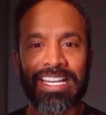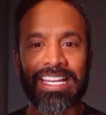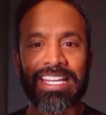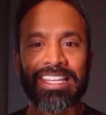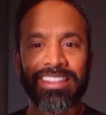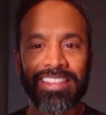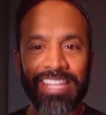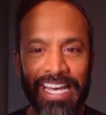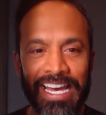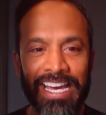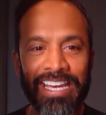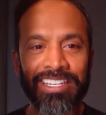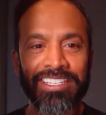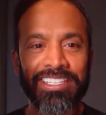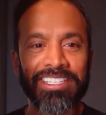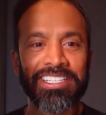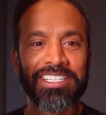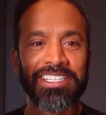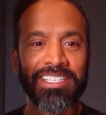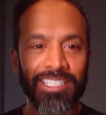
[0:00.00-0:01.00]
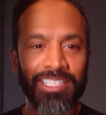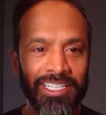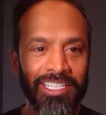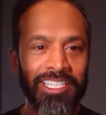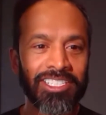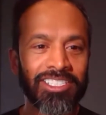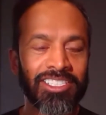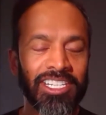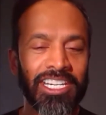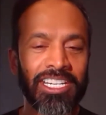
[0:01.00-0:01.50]
That
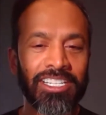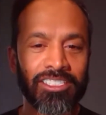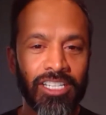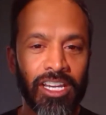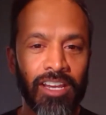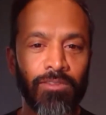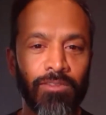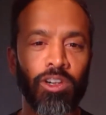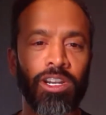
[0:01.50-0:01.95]
is a tough one.